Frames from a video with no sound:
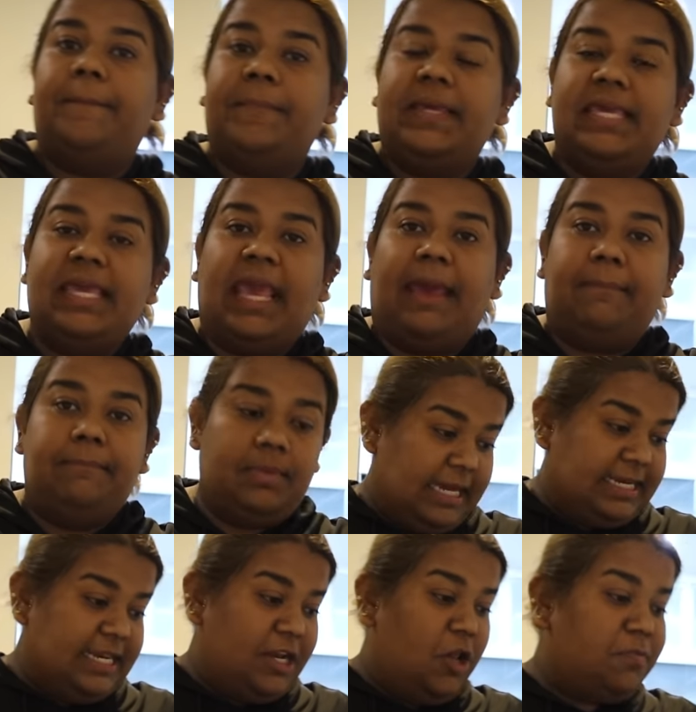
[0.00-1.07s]
p.m.
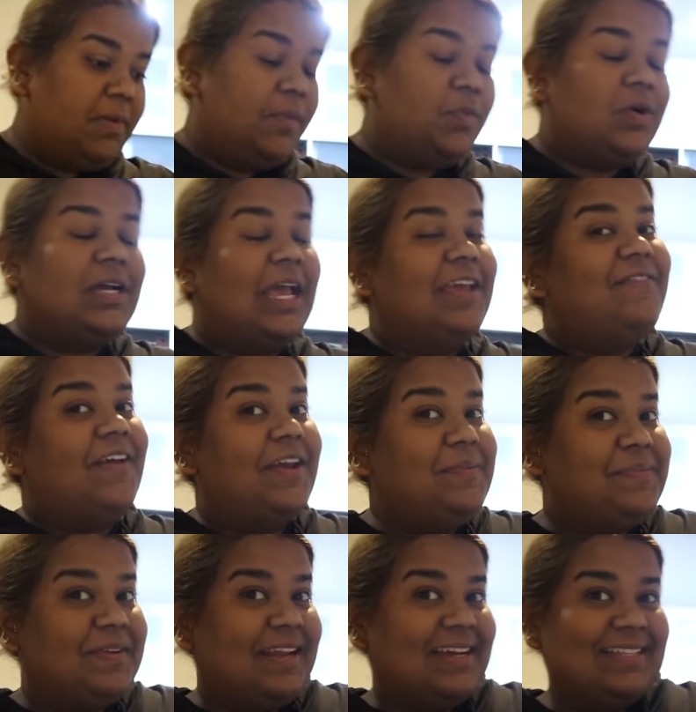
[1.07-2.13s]
I did all my work. A very
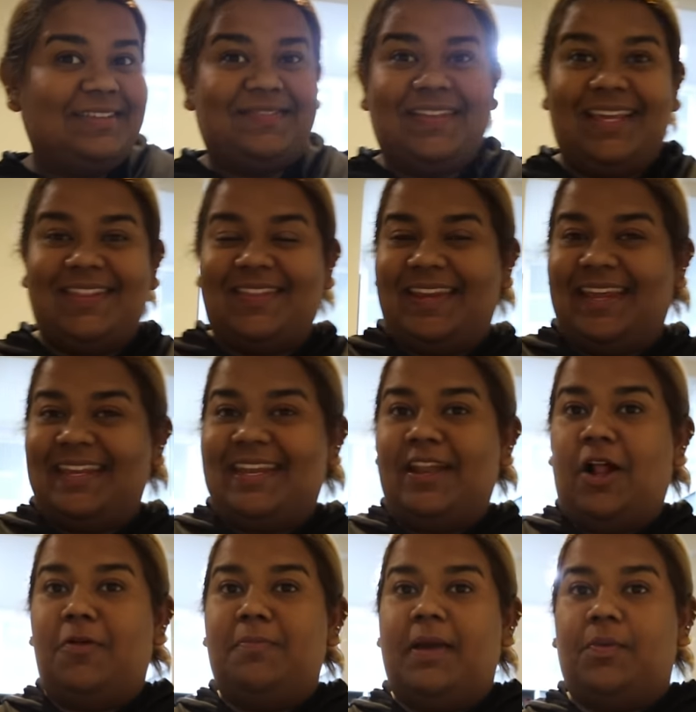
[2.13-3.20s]
productive day today. I did
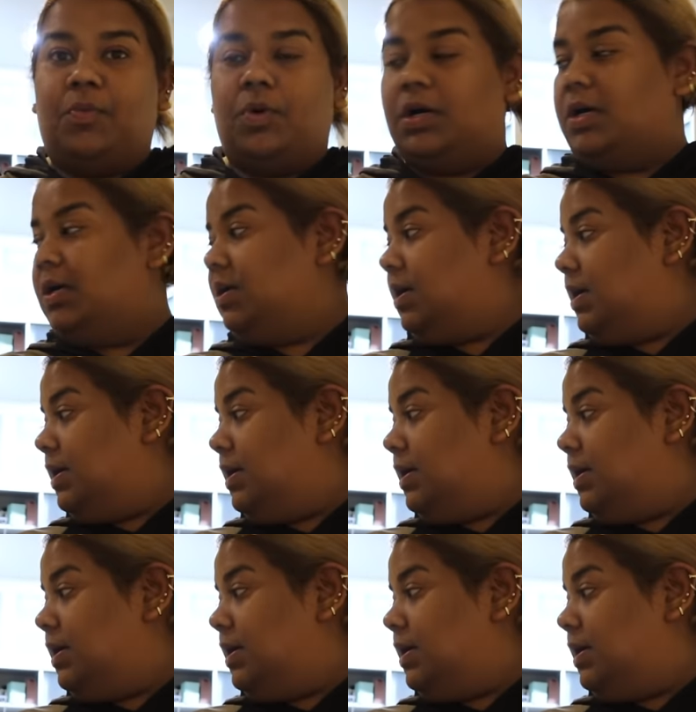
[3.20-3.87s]
all my work.